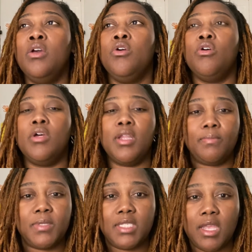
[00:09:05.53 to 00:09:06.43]
Going up
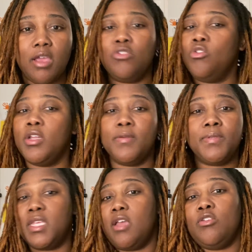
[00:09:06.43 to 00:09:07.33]
the stairs
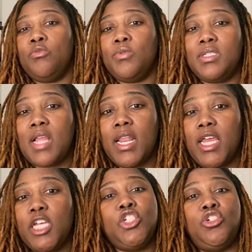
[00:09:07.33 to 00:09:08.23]
was not an
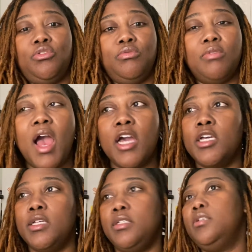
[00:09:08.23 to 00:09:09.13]
issue. I
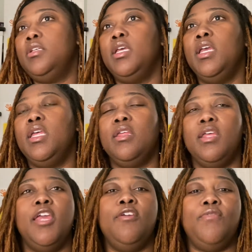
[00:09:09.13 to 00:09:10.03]
could
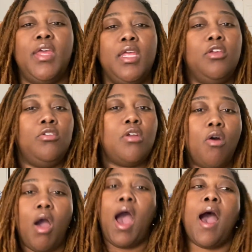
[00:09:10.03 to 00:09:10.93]
even, you know,
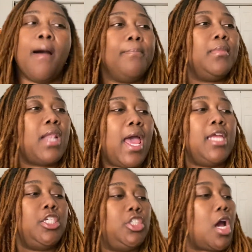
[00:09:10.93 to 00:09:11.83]
hop,
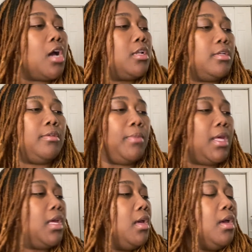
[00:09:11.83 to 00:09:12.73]
like jog a little
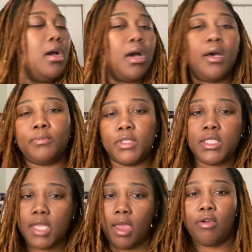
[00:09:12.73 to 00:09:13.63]
bit up the
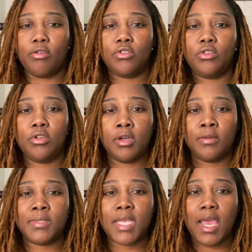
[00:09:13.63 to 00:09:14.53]
stairs. You know what
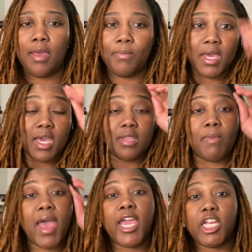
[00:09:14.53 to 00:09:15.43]
I'm saying? Because
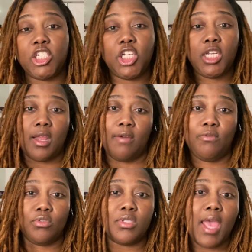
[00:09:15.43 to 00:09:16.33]
my energy
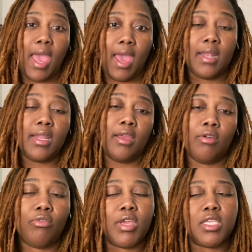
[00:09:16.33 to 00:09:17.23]
levels had
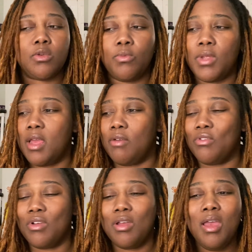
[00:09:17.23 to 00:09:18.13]
increased or
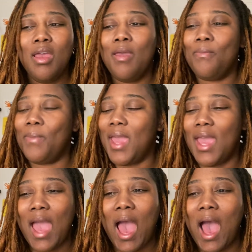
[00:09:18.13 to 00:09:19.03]
whatever.
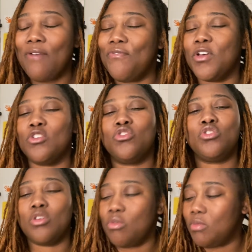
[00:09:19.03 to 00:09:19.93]
Man, I felt
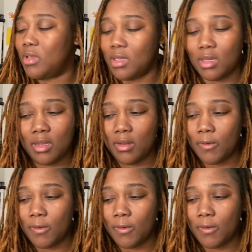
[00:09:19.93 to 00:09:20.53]
so good.